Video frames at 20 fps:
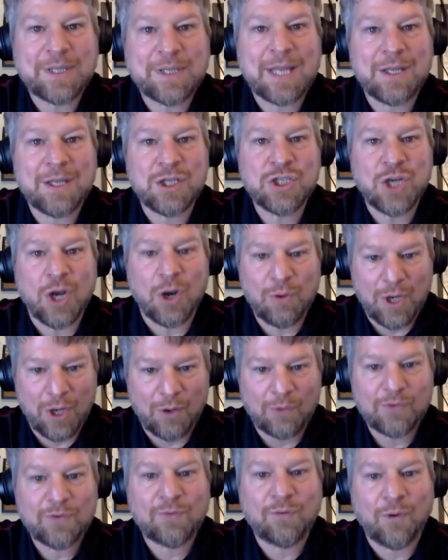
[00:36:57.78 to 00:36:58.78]
that in the show
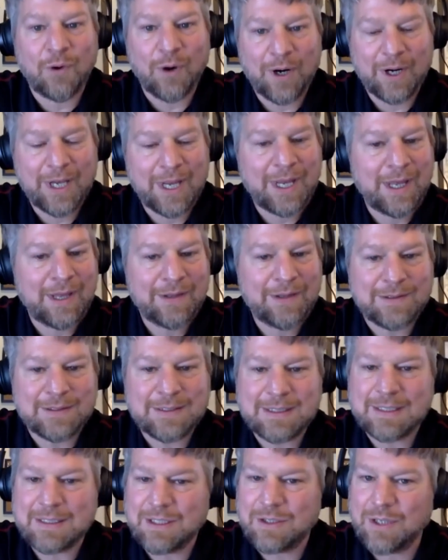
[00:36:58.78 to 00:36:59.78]
notes for you,
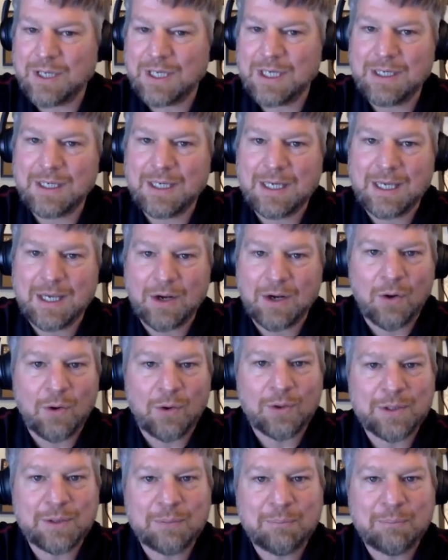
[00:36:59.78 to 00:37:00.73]
and you can get a hold